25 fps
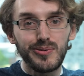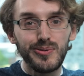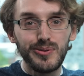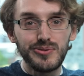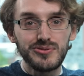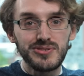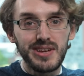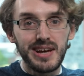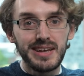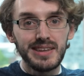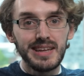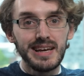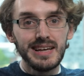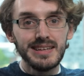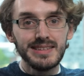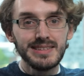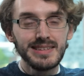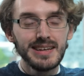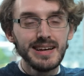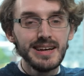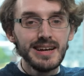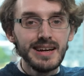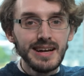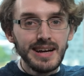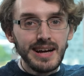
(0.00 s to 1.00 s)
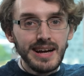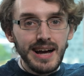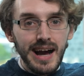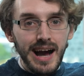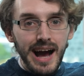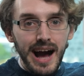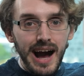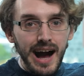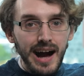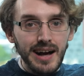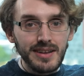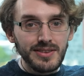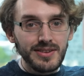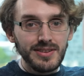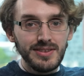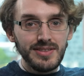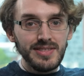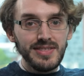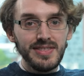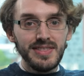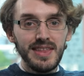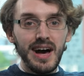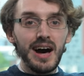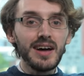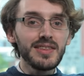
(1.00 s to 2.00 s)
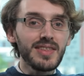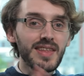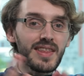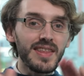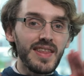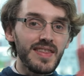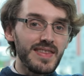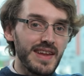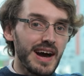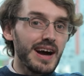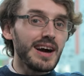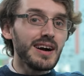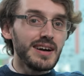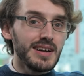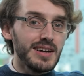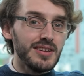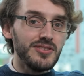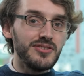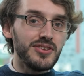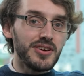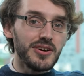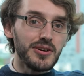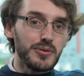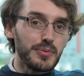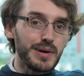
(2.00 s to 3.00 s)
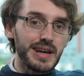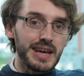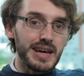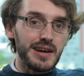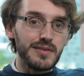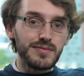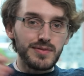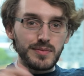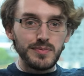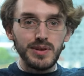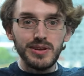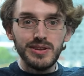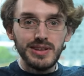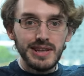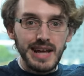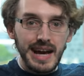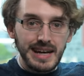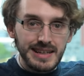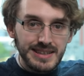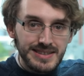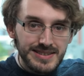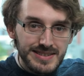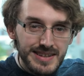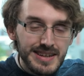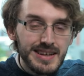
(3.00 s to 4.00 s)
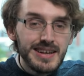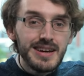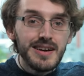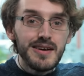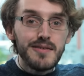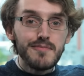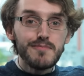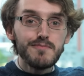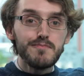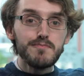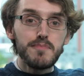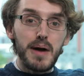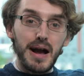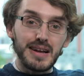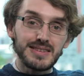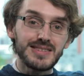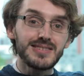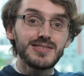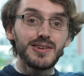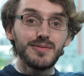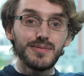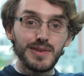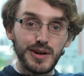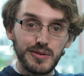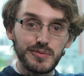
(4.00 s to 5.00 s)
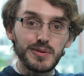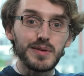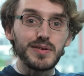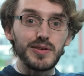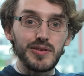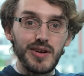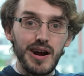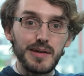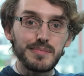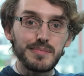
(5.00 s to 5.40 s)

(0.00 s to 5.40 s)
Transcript: course like this. Other than that, until we hear from you next, best of luck with your